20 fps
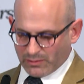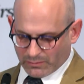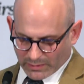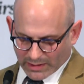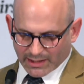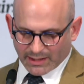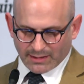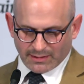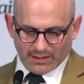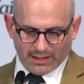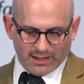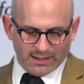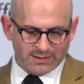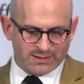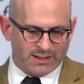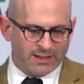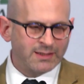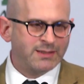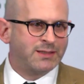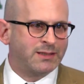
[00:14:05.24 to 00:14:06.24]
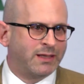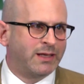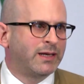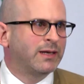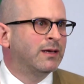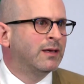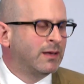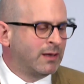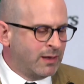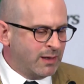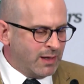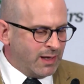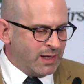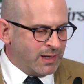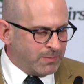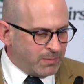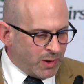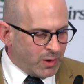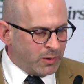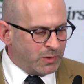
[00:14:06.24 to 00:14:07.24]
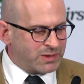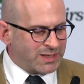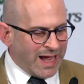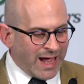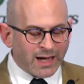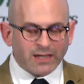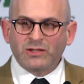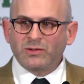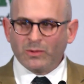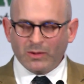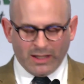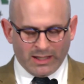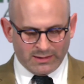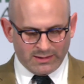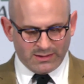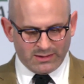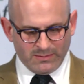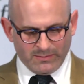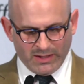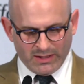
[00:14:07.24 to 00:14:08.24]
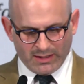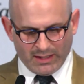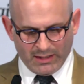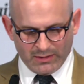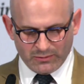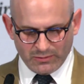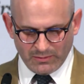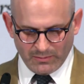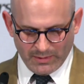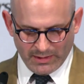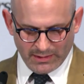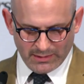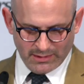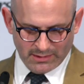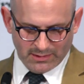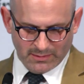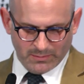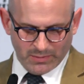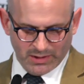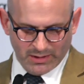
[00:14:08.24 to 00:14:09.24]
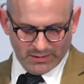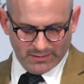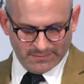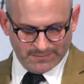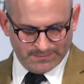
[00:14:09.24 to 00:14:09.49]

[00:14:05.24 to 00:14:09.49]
recognize, isolate, and oppose actual anti-Semitic hatred when it does appear.